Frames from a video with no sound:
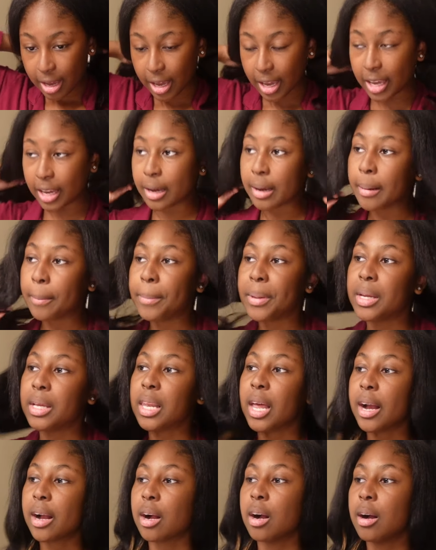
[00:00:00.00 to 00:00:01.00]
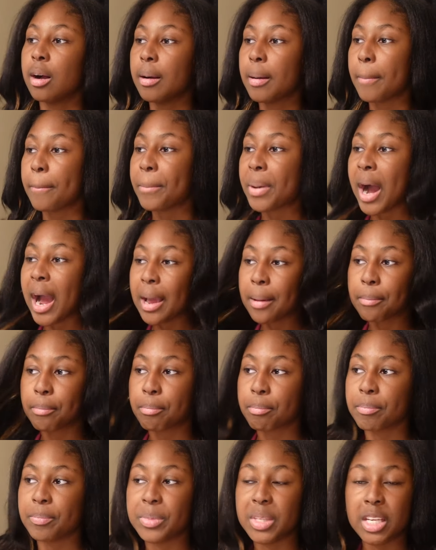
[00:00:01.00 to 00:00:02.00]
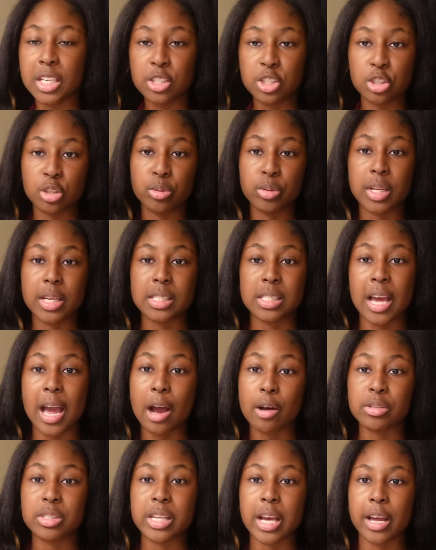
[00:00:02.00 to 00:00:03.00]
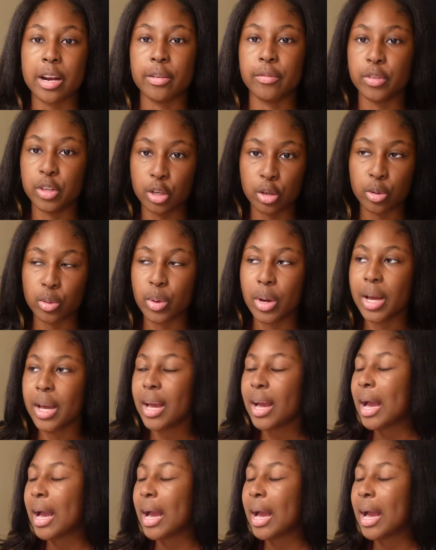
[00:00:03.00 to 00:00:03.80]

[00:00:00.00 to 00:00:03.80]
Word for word: It could be like a pipe issue that's outside of you.